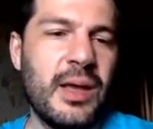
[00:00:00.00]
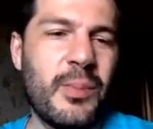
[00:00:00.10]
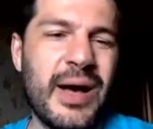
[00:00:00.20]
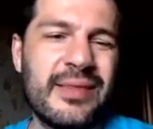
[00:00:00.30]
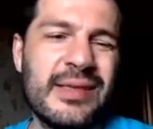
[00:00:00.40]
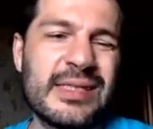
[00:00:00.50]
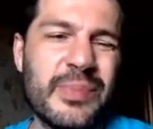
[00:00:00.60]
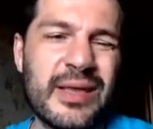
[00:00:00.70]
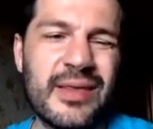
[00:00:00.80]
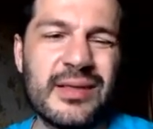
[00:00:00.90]
But this
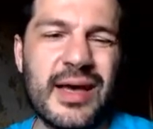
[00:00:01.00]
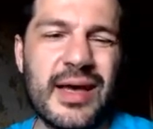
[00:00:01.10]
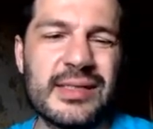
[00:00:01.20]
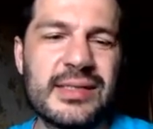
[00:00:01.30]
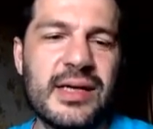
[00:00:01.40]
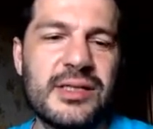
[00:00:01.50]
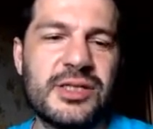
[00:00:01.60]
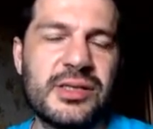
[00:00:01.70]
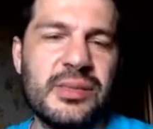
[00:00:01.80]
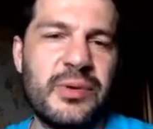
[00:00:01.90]
method has
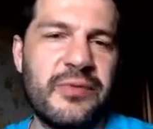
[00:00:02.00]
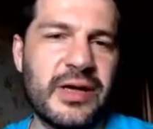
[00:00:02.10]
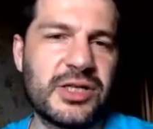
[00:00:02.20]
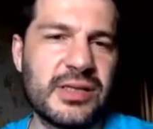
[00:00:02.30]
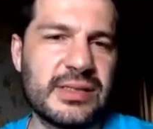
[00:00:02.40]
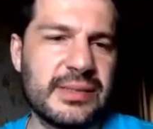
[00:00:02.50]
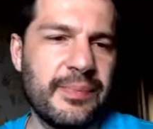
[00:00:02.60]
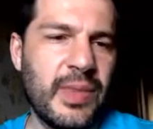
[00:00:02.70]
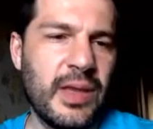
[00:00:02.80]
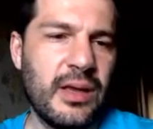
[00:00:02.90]
such imperfections.
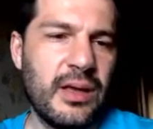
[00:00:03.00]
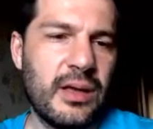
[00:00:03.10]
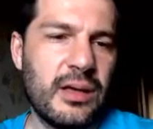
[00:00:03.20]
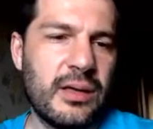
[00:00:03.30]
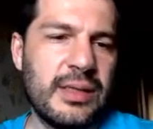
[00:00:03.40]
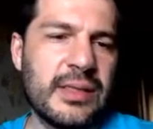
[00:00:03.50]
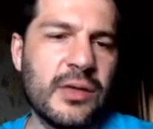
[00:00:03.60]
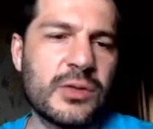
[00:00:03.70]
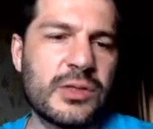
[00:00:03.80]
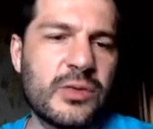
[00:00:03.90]
It
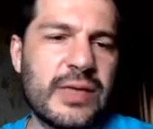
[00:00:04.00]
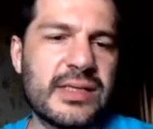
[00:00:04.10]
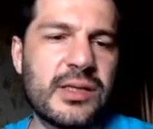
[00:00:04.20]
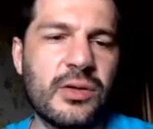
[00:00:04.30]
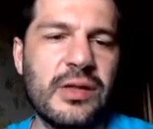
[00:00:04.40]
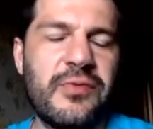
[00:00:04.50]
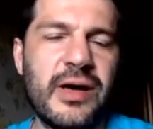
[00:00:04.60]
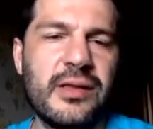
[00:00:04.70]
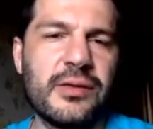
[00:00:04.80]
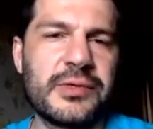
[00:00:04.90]
allows to test only
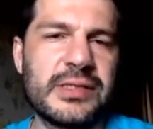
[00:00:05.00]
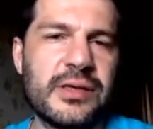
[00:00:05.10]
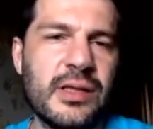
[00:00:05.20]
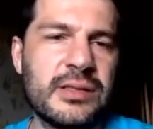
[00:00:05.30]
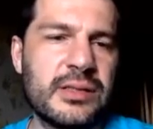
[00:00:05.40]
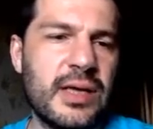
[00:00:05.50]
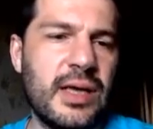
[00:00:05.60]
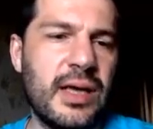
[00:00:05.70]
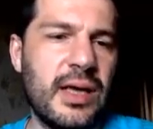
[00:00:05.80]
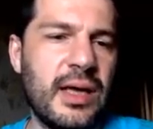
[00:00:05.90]
final result,
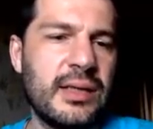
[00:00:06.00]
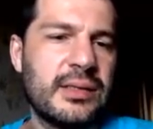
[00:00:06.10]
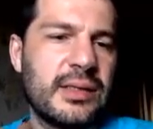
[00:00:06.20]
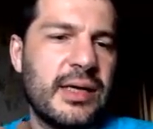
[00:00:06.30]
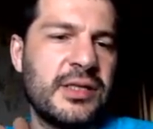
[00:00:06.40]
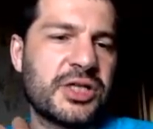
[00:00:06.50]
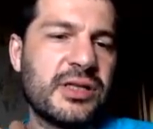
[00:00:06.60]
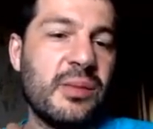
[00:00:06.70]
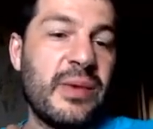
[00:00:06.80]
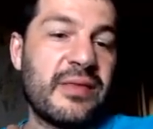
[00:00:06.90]
and
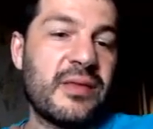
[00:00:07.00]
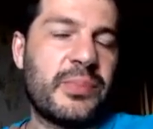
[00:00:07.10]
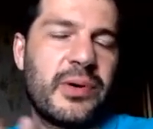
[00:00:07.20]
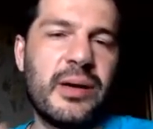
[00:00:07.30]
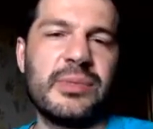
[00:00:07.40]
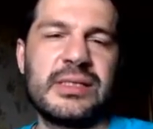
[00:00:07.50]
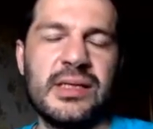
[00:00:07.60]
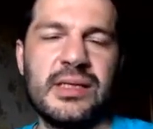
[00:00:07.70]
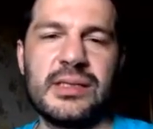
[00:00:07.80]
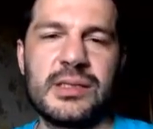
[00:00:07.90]
additional method param is
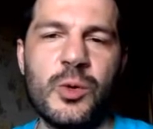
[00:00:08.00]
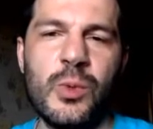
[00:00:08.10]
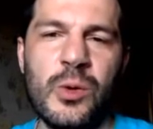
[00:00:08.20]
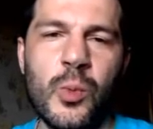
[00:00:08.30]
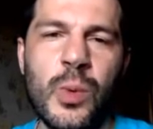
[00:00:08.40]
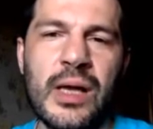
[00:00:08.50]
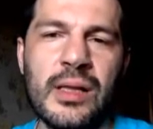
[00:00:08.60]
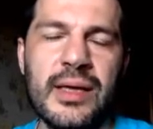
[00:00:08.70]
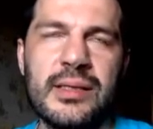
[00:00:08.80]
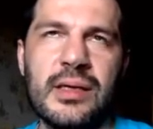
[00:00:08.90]
needed, so we
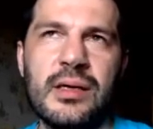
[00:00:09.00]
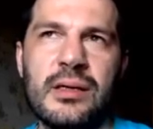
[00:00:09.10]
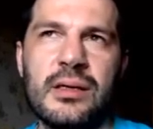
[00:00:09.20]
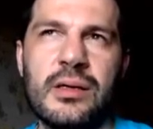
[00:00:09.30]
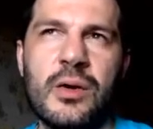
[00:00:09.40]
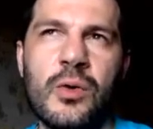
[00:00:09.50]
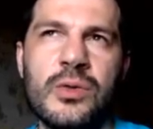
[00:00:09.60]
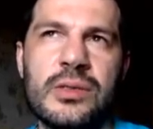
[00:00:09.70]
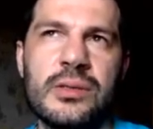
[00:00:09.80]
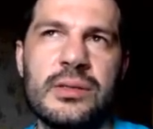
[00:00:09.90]
violate code
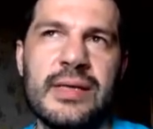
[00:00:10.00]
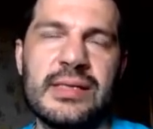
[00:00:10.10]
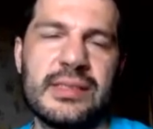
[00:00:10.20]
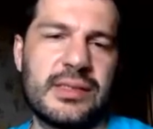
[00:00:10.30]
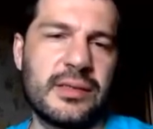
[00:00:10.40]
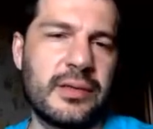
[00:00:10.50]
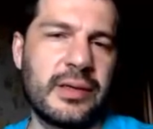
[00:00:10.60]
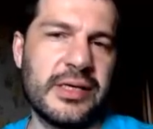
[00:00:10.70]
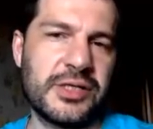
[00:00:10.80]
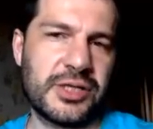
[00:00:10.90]
test
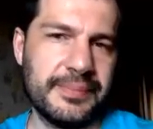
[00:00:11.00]
segregation.